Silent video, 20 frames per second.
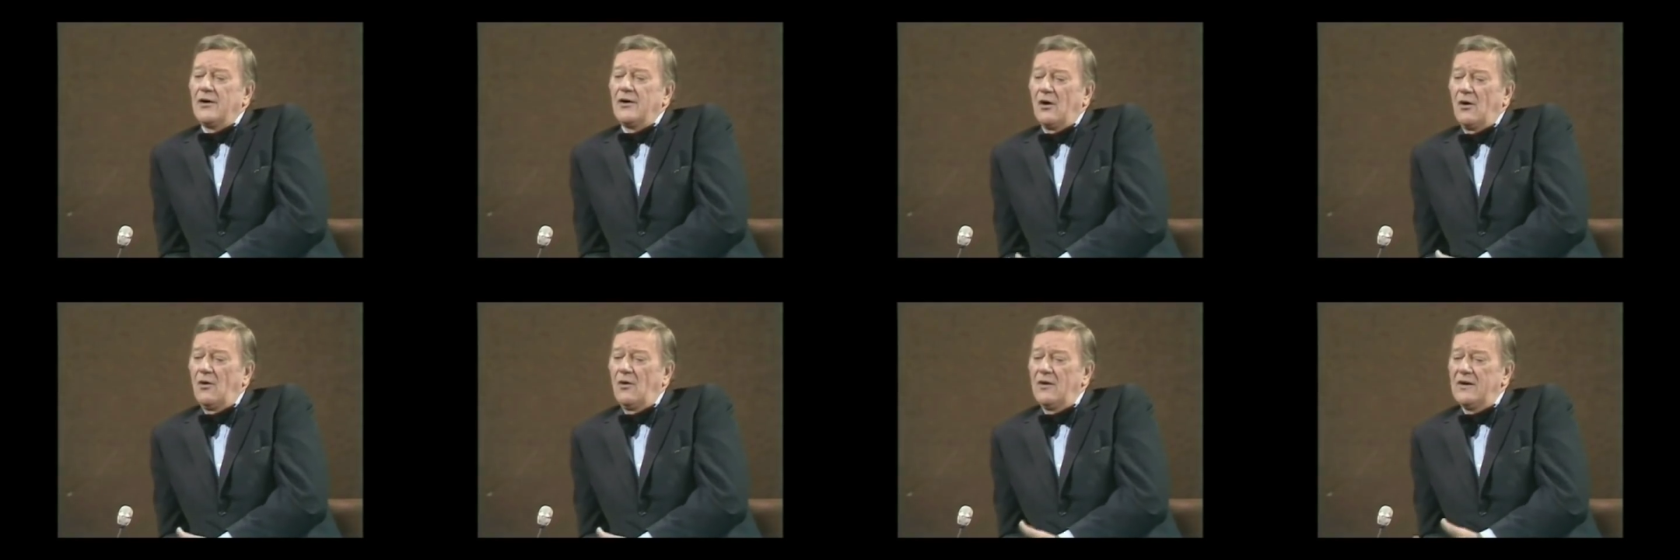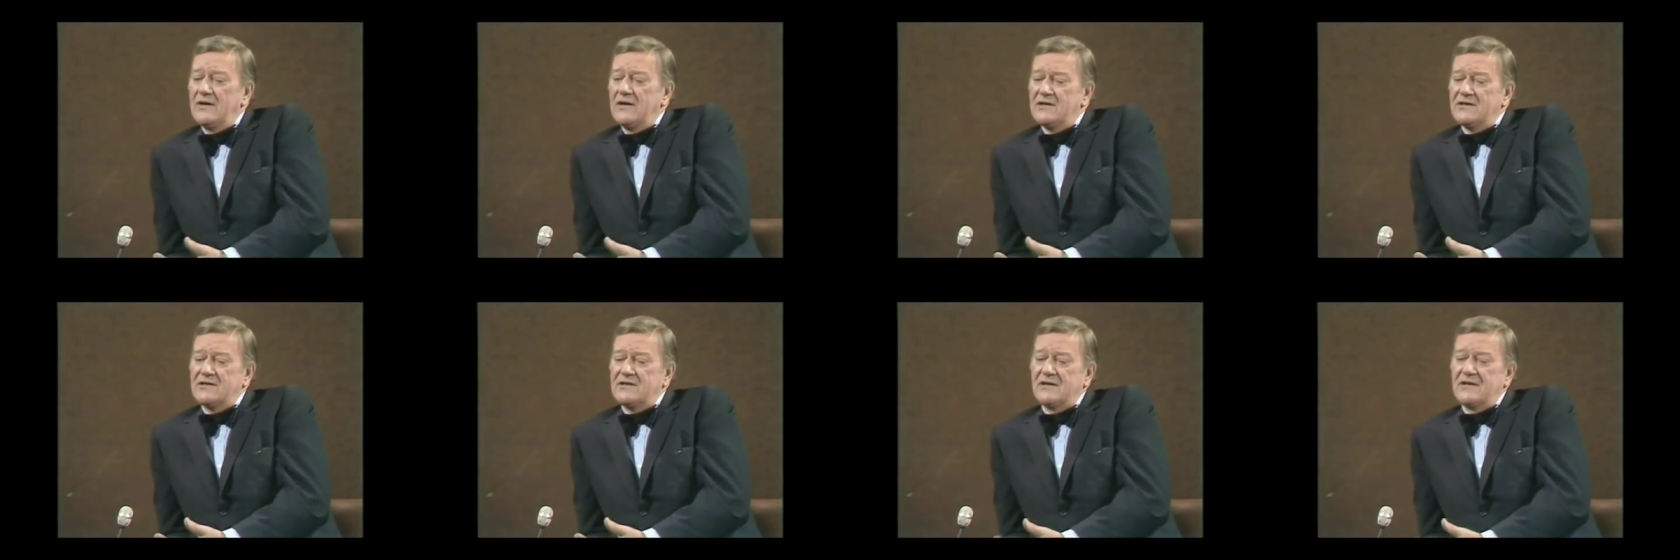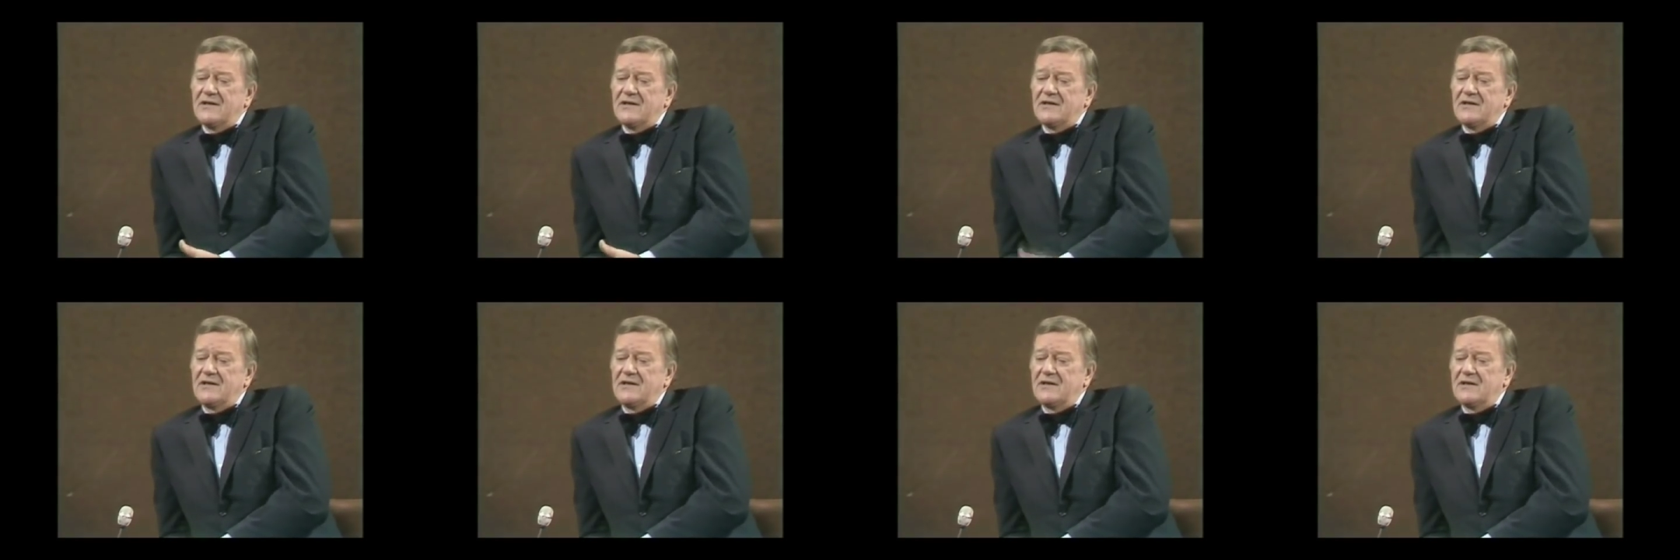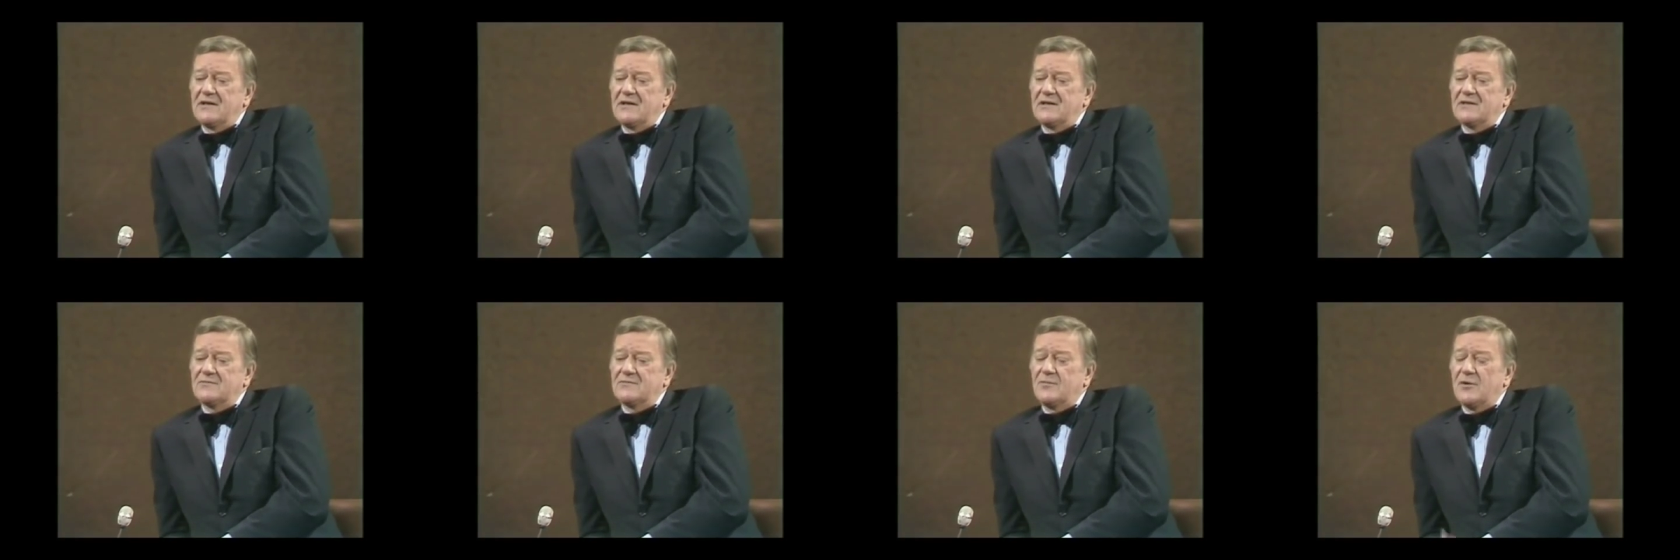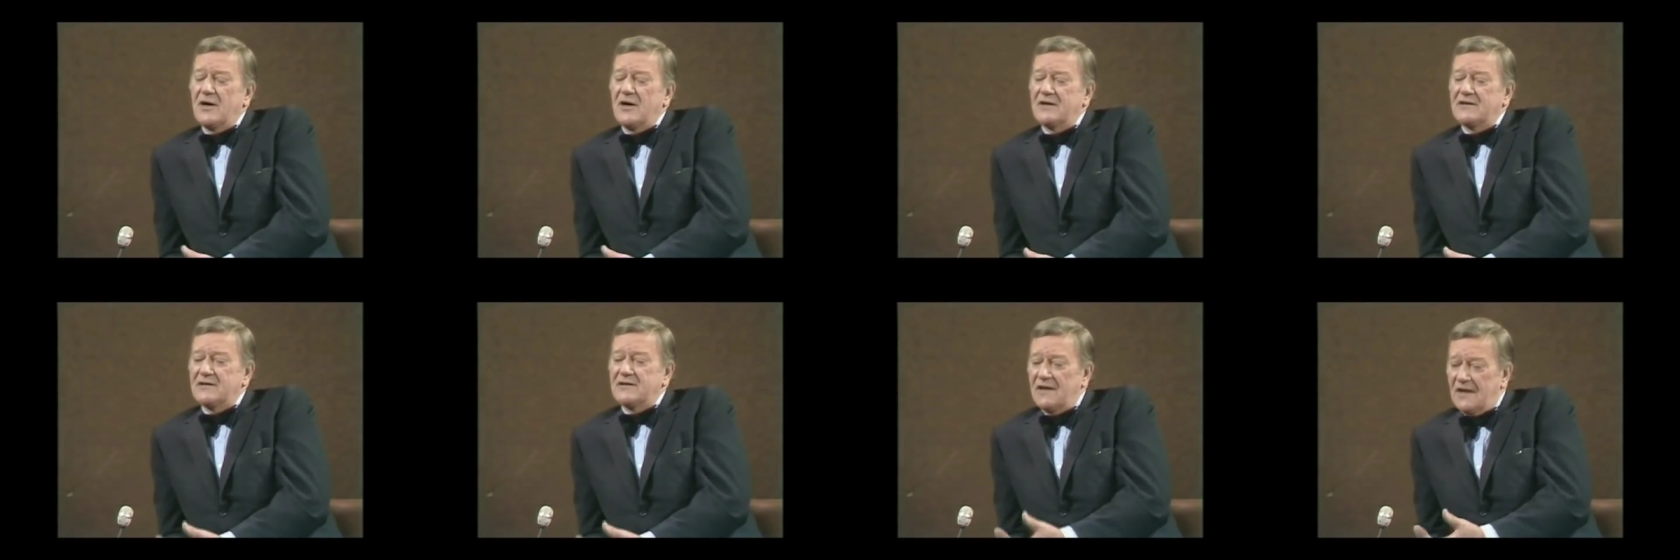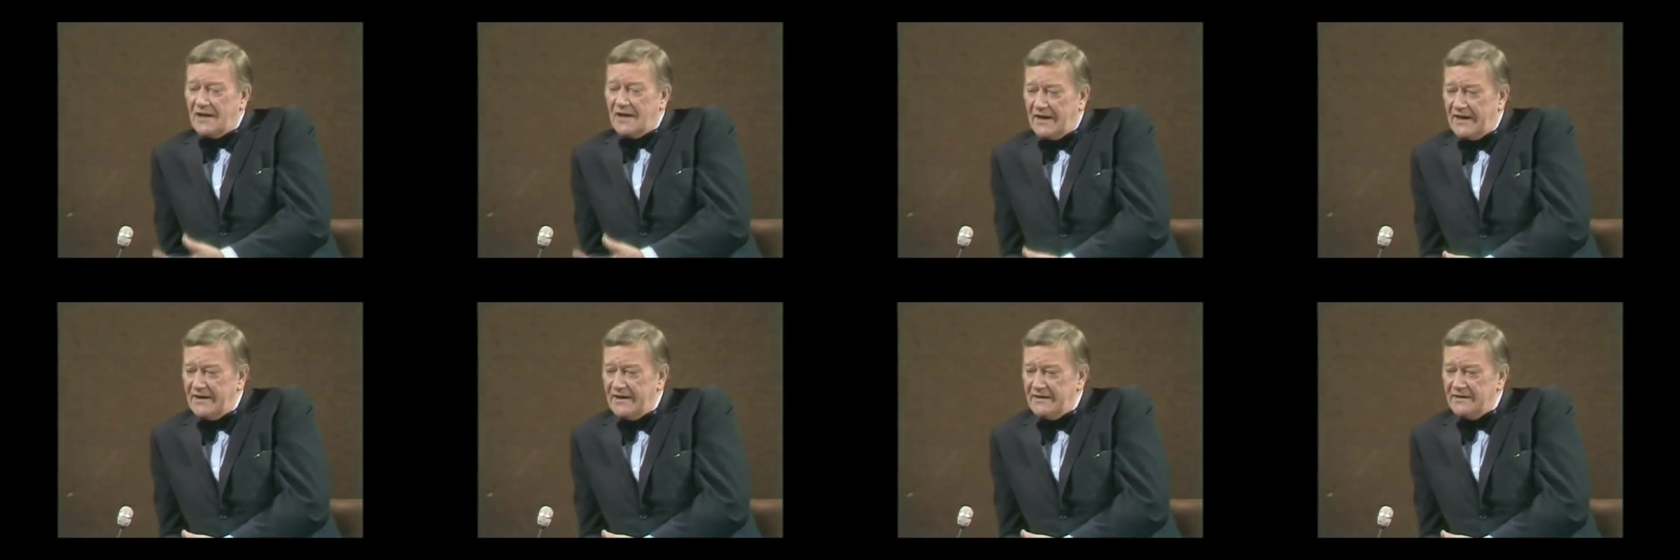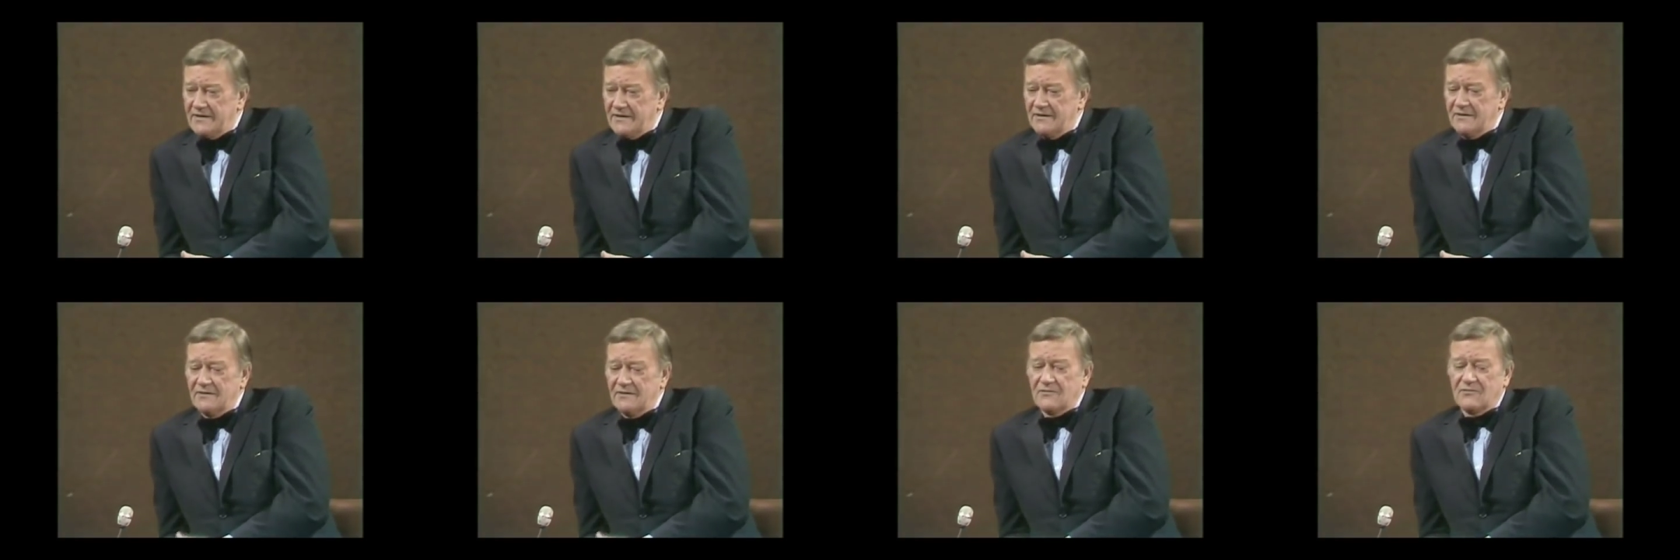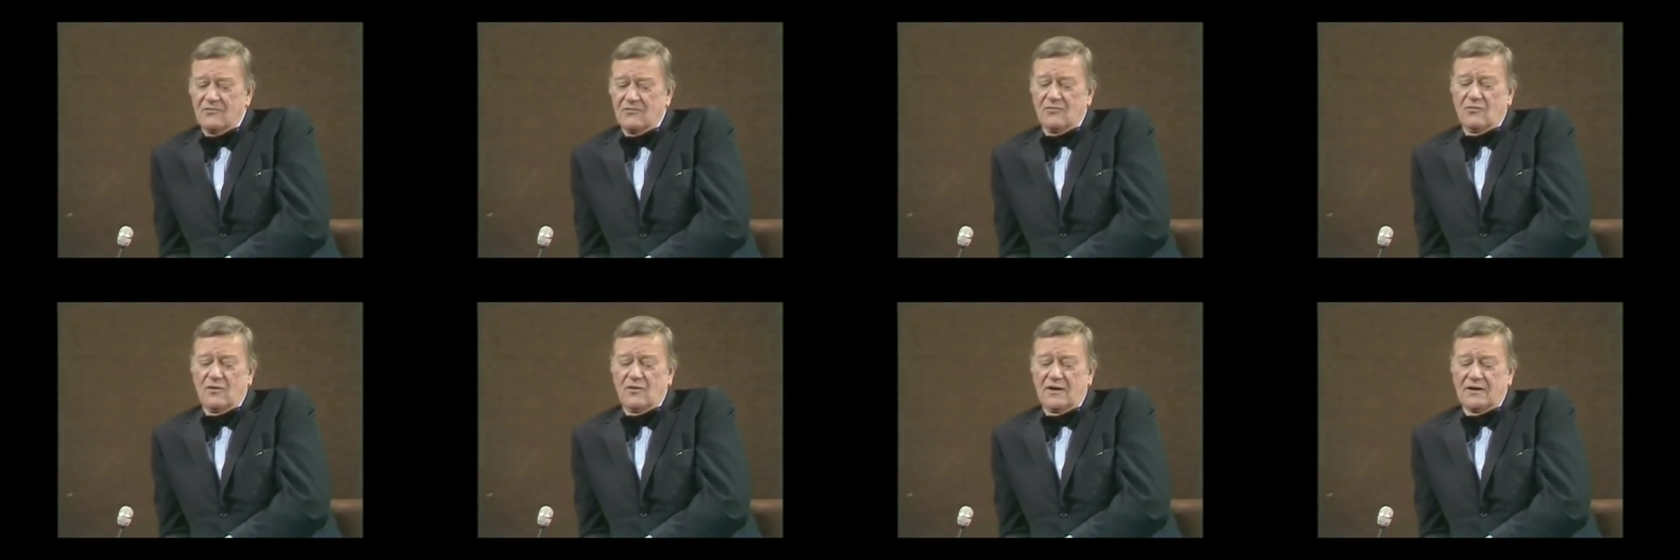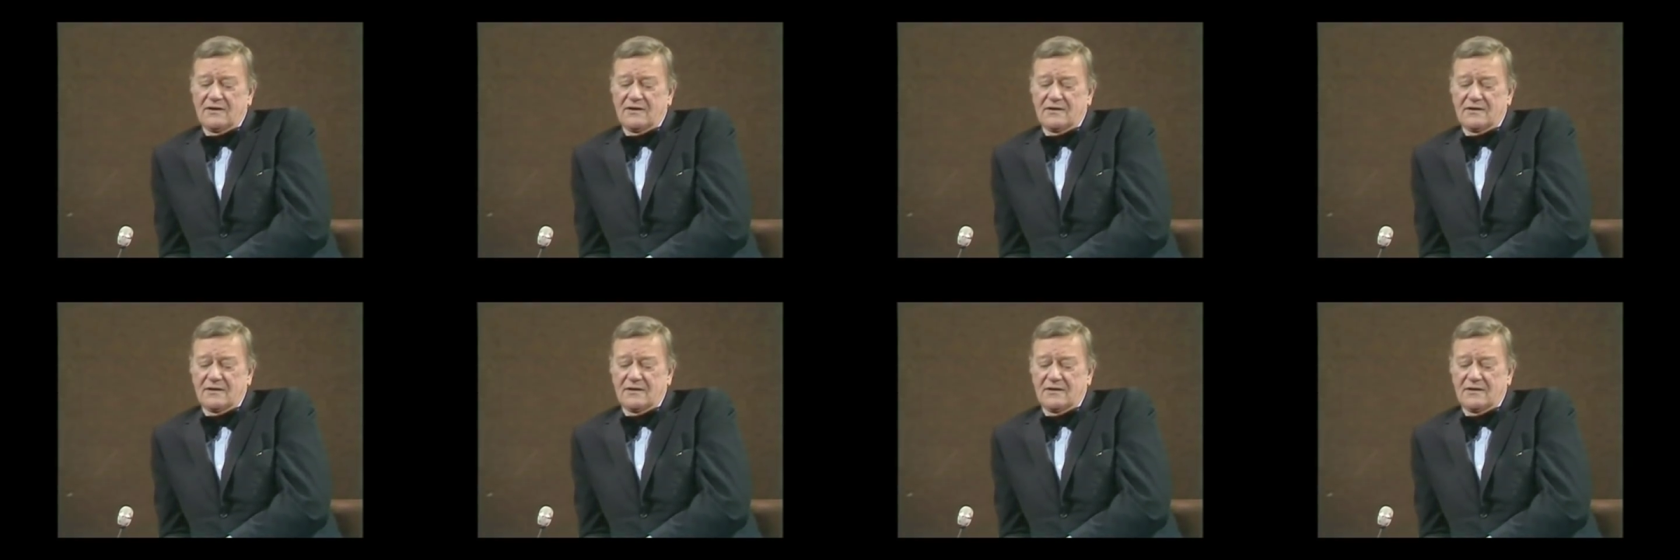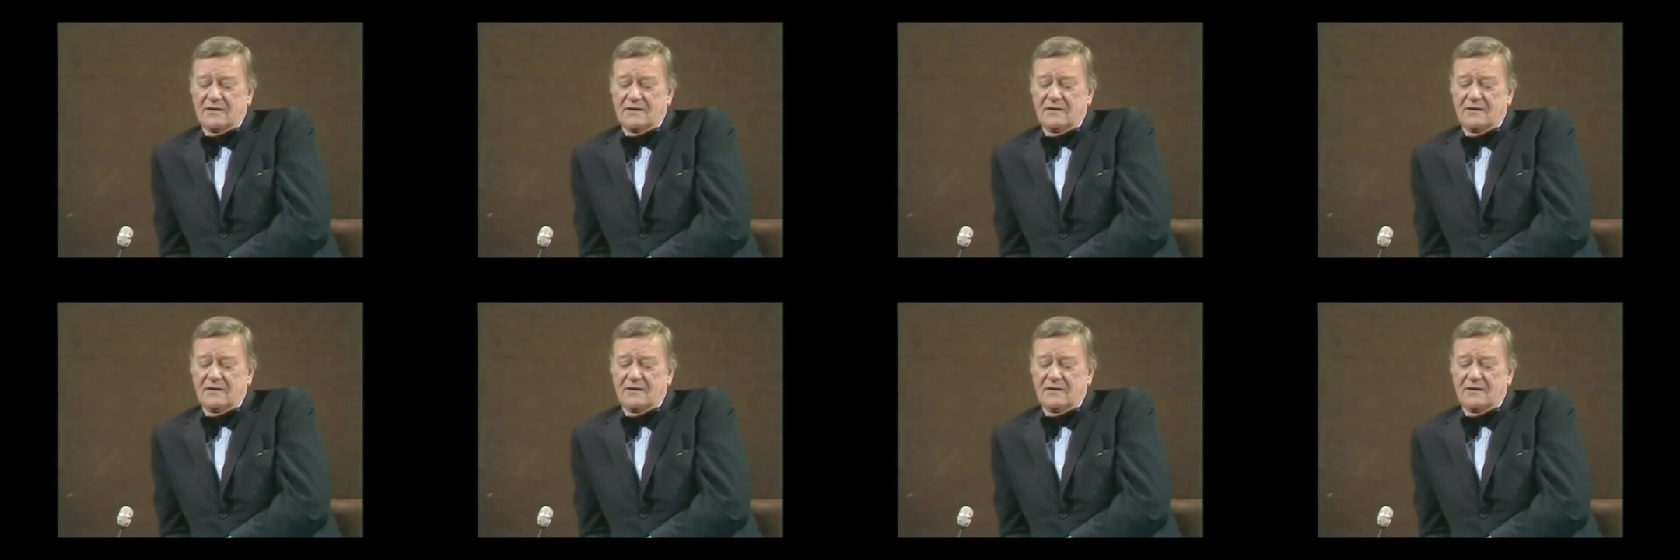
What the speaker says: No, it has brought to light what